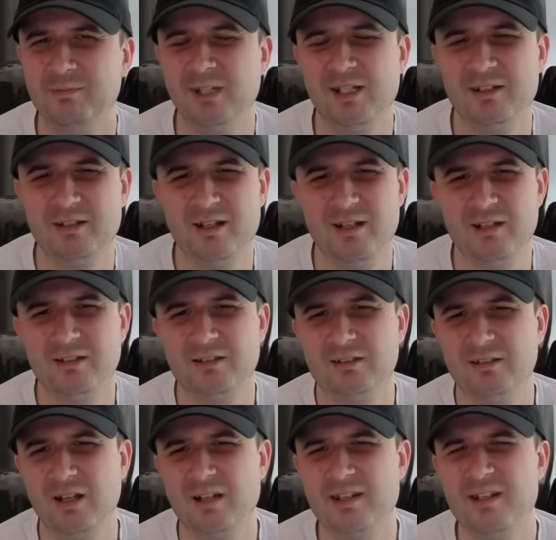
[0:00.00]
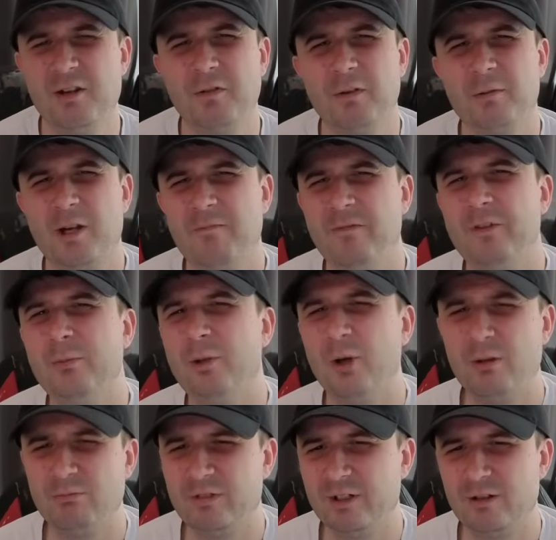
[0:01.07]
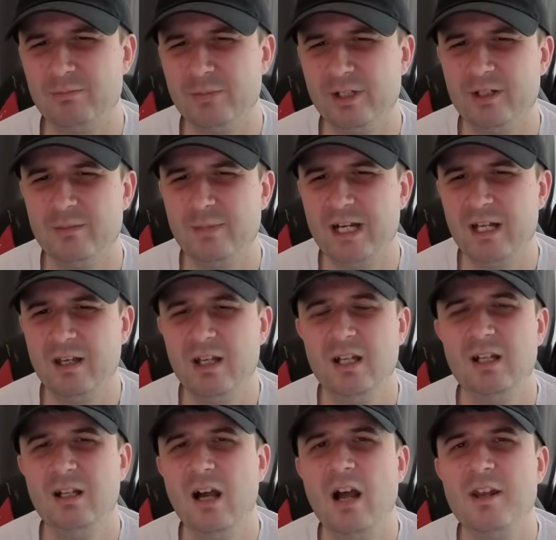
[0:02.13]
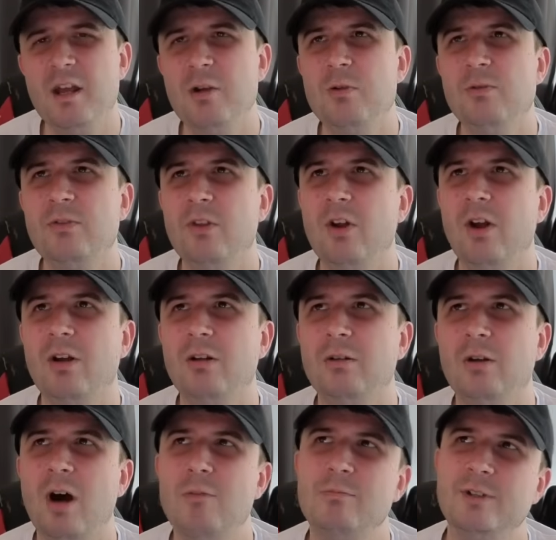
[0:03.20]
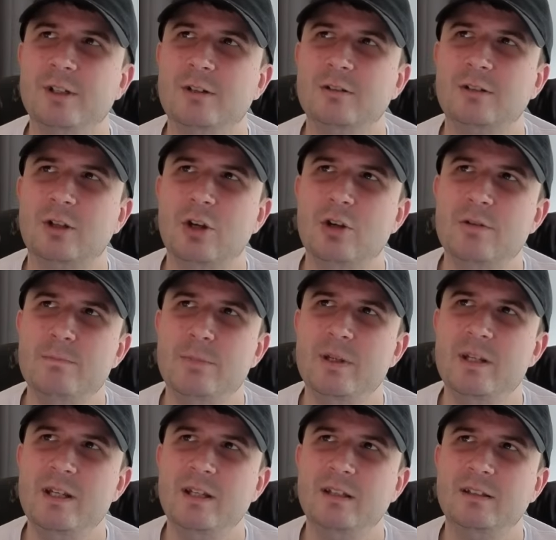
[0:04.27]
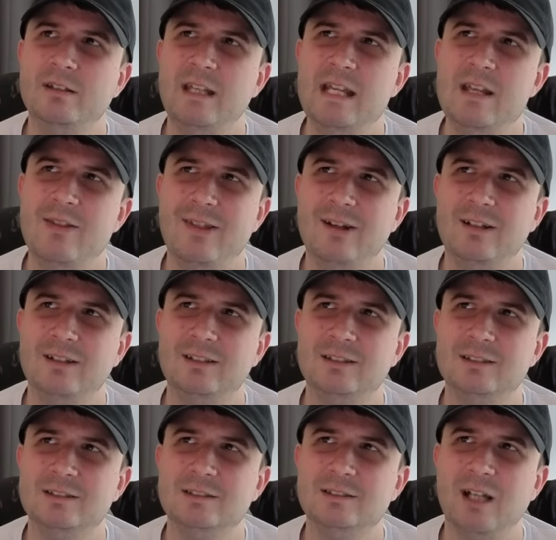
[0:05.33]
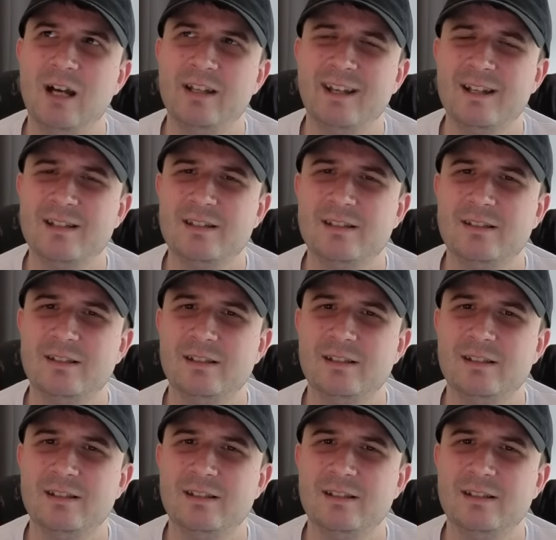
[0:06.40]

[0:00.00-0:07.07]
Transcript: I don't know. I don't know if I'm comfortable Umbreon being a man. I know that Umbreon could be either, I guess.